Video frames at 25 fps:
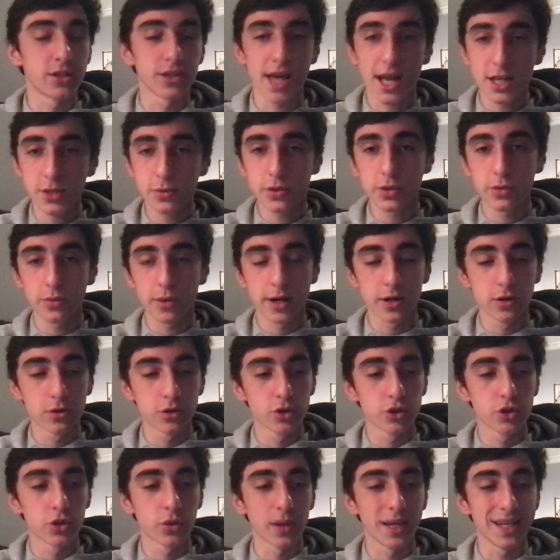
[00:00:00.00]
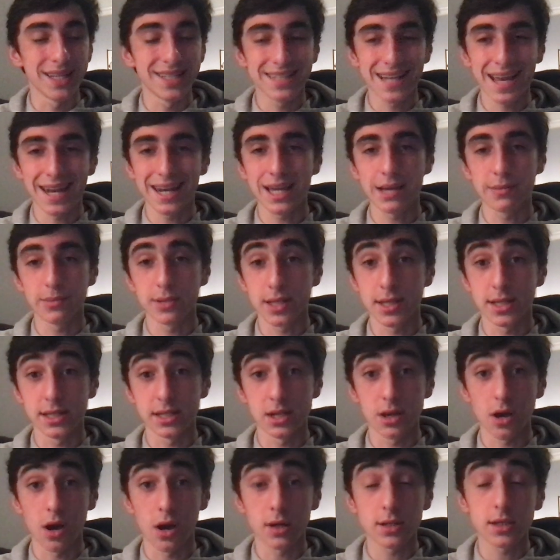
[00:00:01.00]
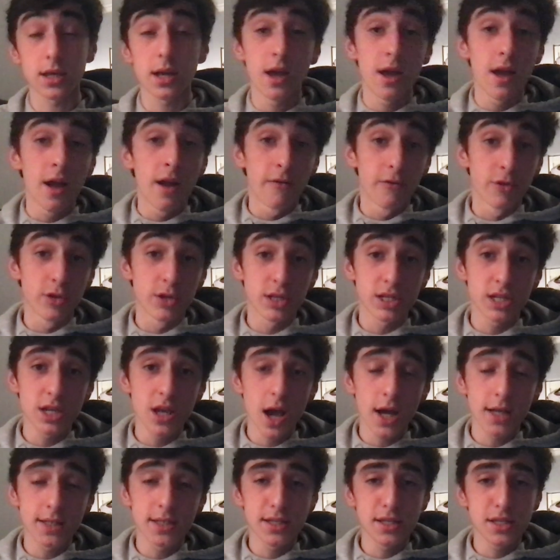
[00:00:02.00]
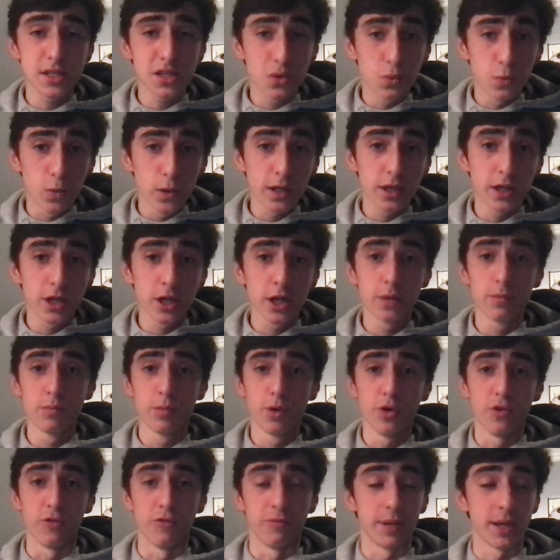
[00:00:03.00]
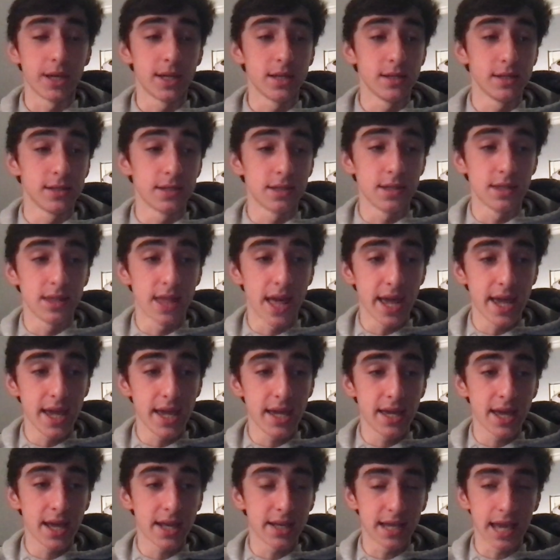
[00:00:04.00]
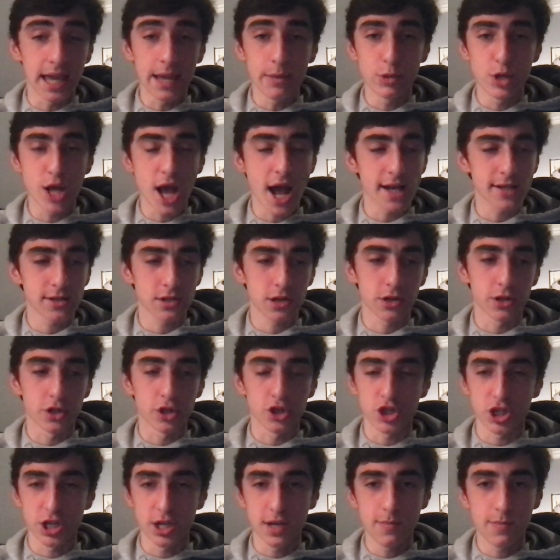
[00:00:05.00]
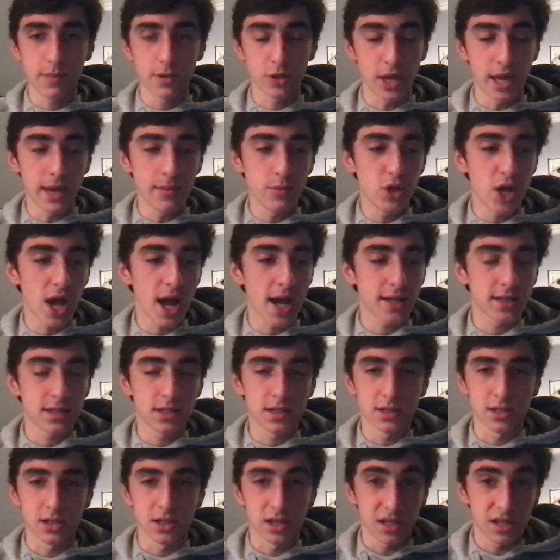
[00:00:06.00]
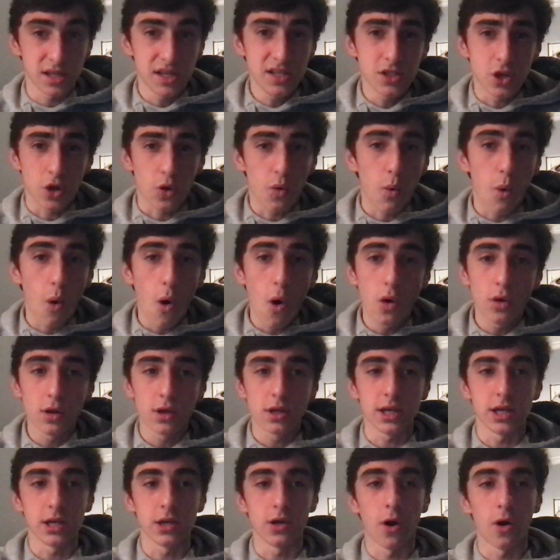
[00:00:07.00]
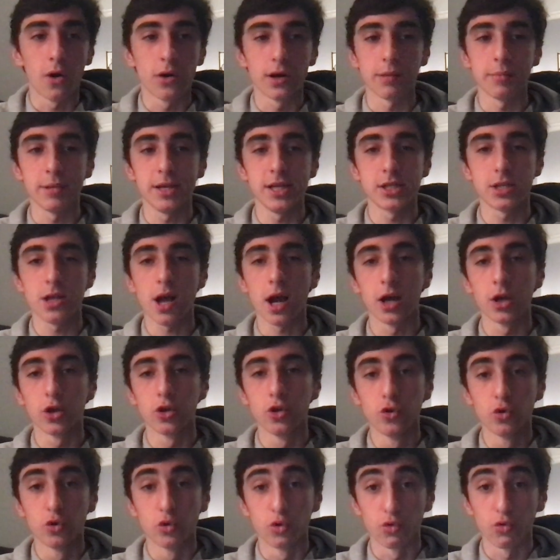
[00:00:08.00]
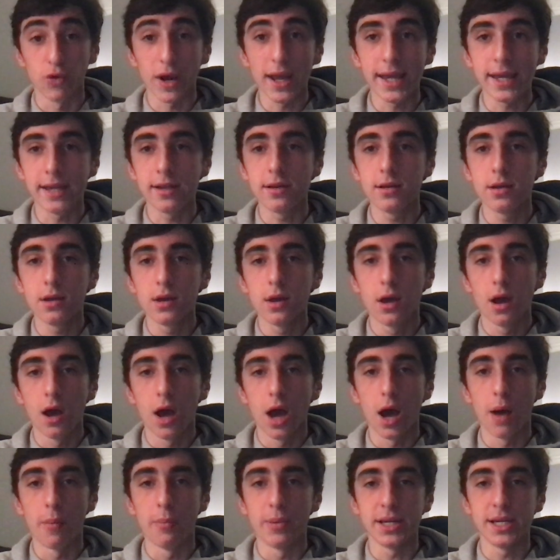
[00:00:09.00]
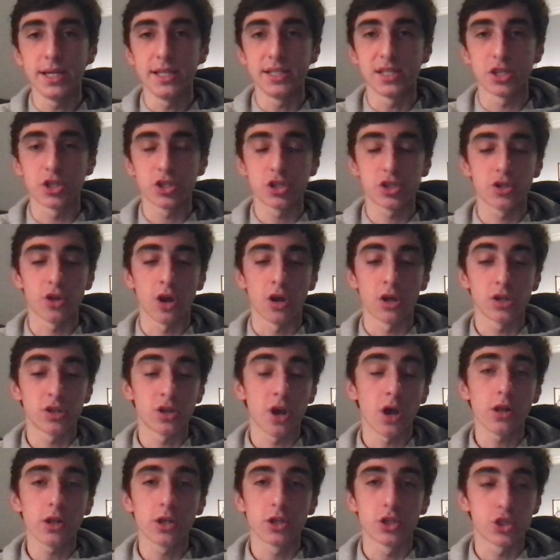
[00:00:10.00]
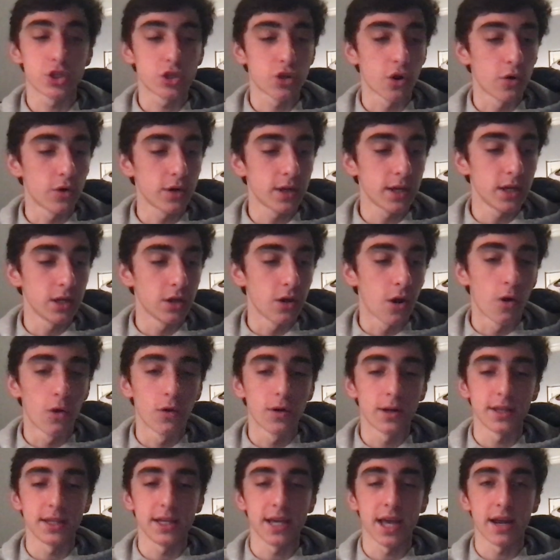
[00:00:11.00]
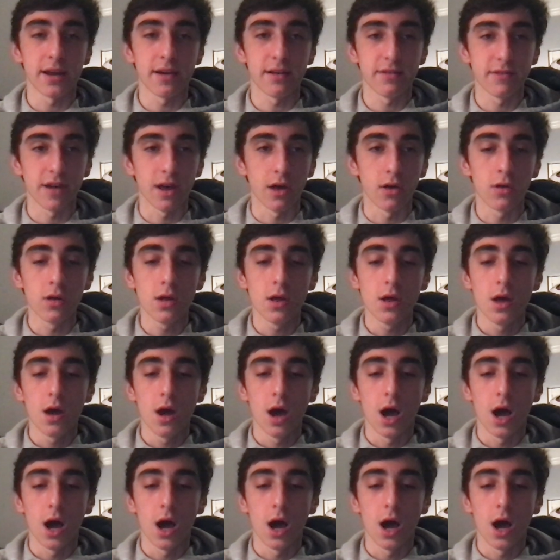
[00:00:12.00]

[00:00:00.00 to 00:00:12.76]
So that's what the Raiders are doing, sending him to the Seahawks. For the Seahawks, this is a really good move because they get Gabe Jackson on the cheap, but Gabe Jackson is he's a quality guard. I mean, he's not great, but he's a solid starting guard in the NFL.